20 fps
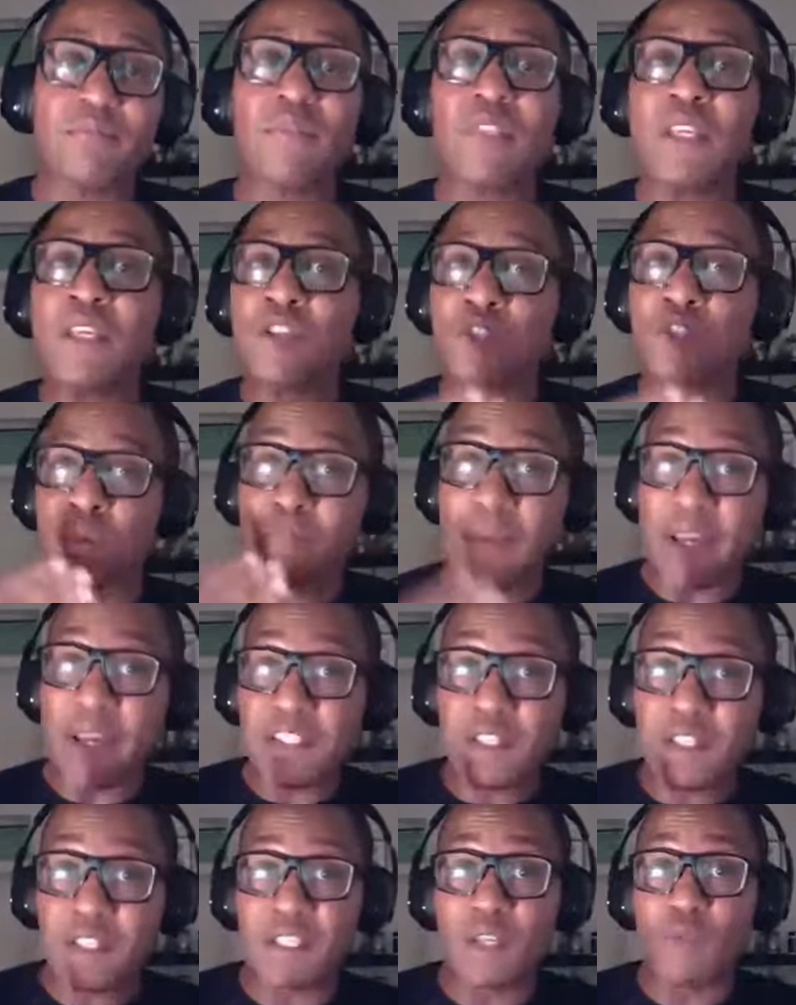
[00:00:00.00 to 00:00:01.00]
So
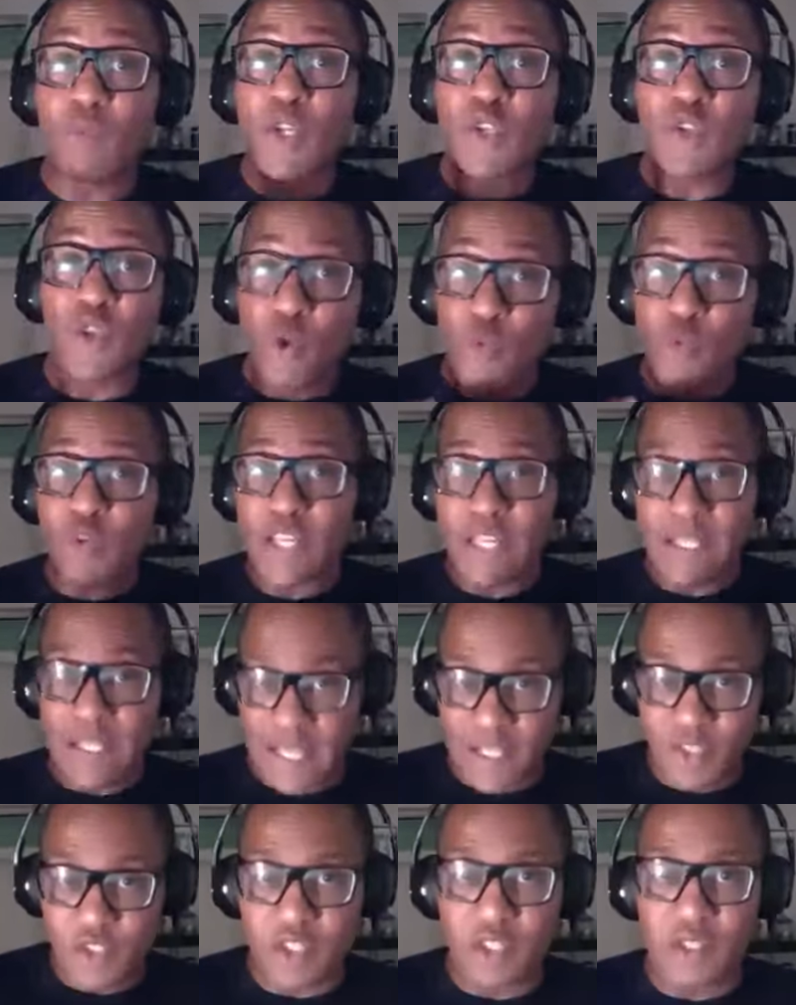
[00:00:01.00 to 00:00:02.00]
basically, we don't need
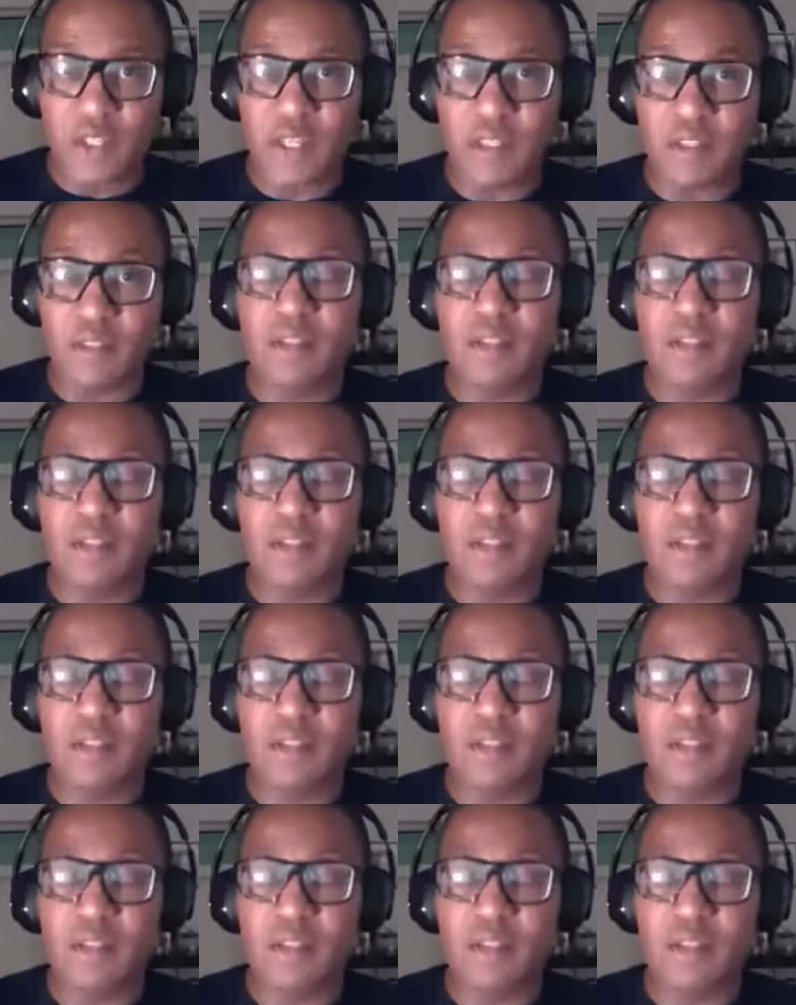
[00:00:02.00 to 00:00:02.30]
insulin